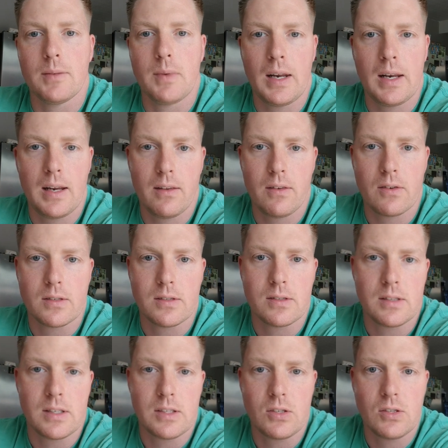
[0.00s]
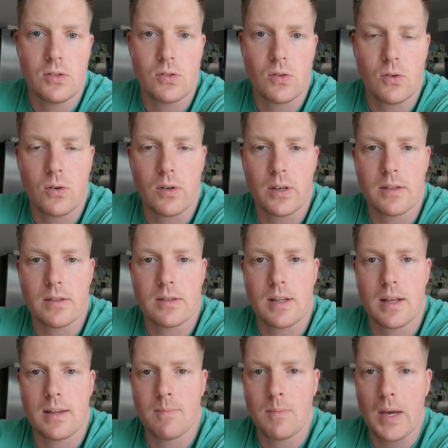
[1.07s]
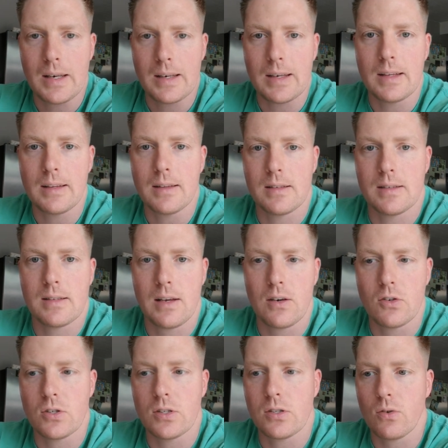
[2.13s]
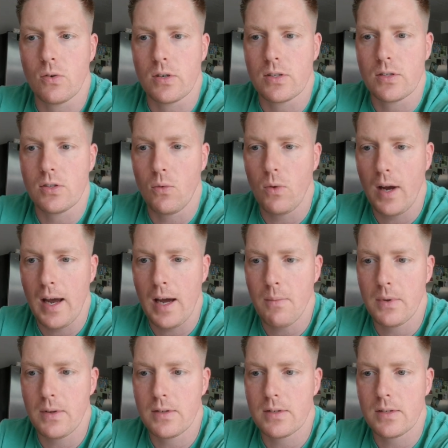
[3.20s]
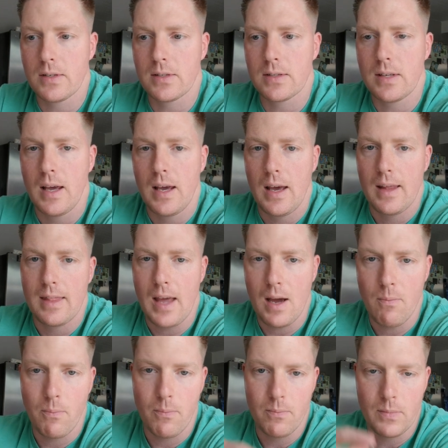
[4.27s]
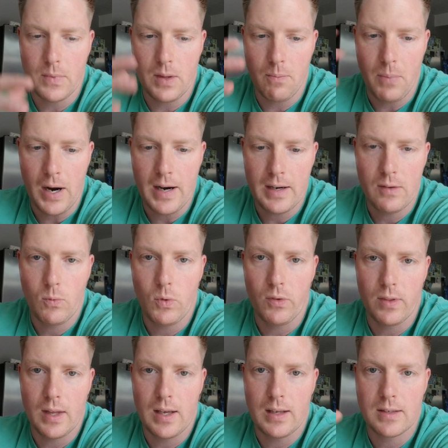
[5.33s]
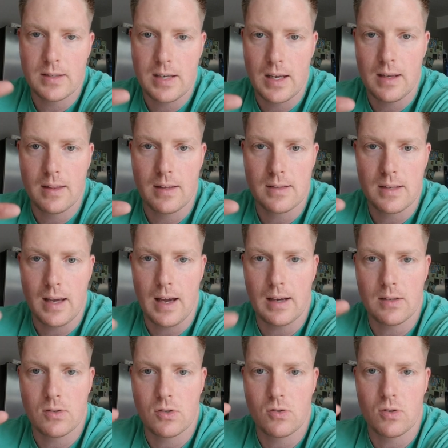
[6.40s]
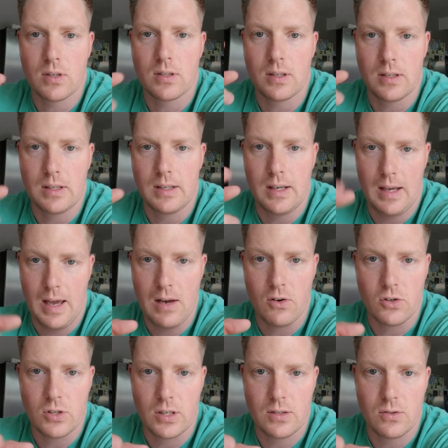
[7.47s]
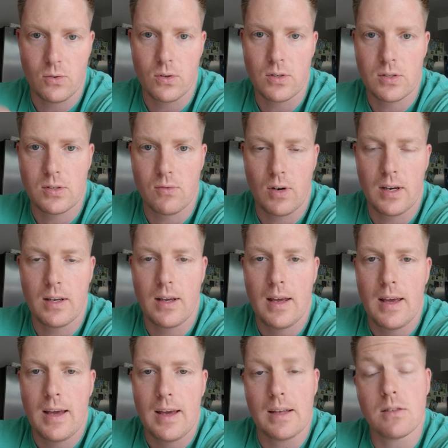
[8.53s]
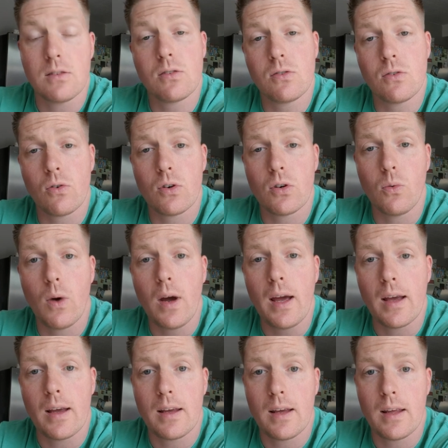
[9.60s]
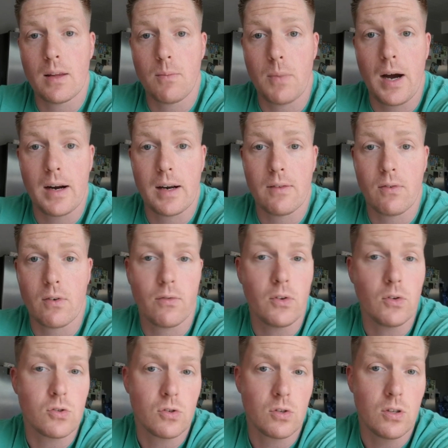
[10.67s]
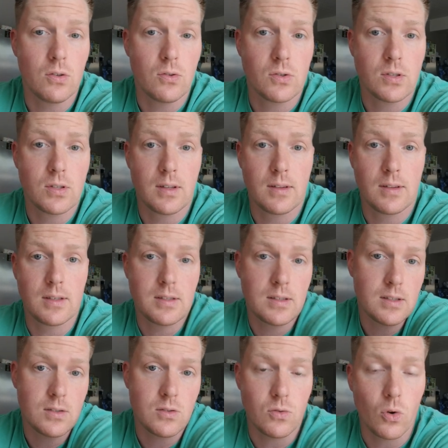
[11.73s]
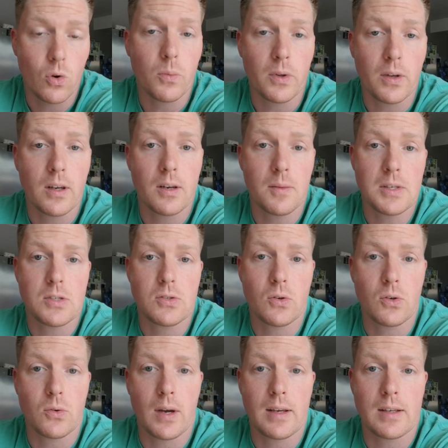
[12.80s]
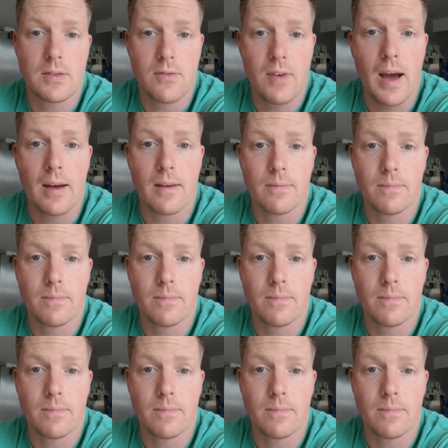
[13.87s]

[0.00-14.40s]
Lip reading: any other tissues or organs that may need this energy source. So what happens is that the body will then take this extra energy source, right, and store it away in the body for future use. This is normally going to be stored away as fat,